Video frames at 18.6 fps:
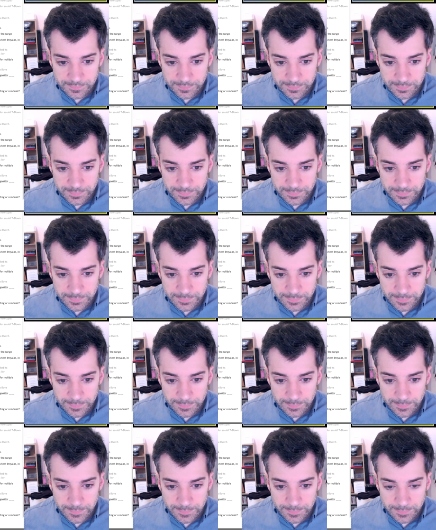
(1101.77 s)

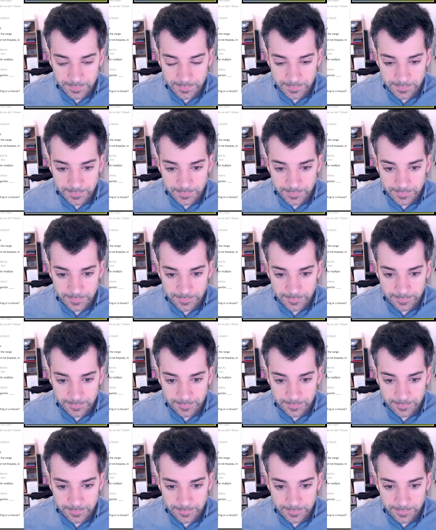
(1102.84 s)

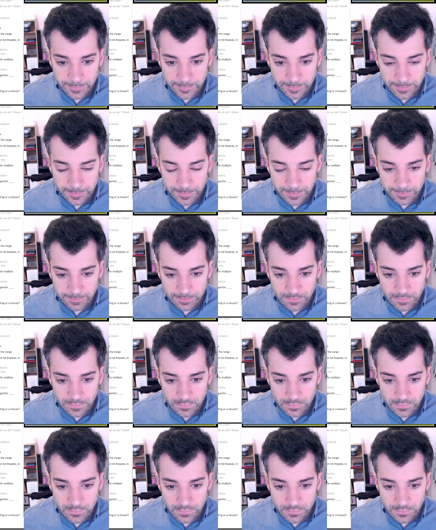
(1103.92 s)
[no speech]